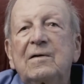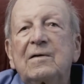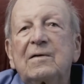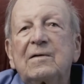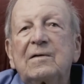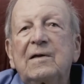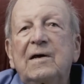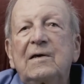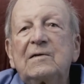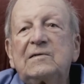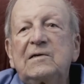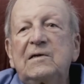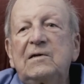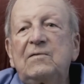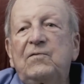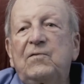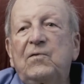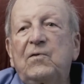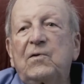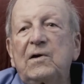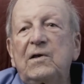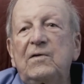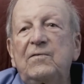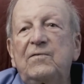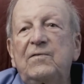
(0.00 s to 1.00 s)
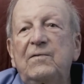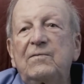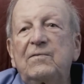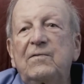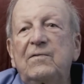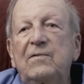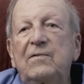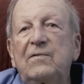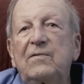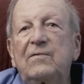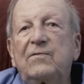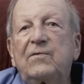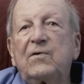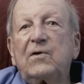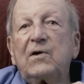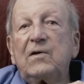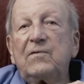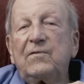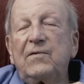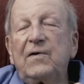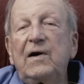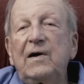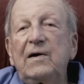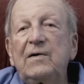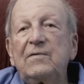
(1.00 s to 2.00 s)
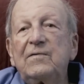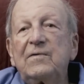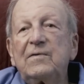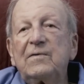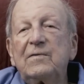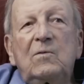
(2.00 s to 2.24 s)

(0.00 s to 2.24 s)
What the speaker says: 1945.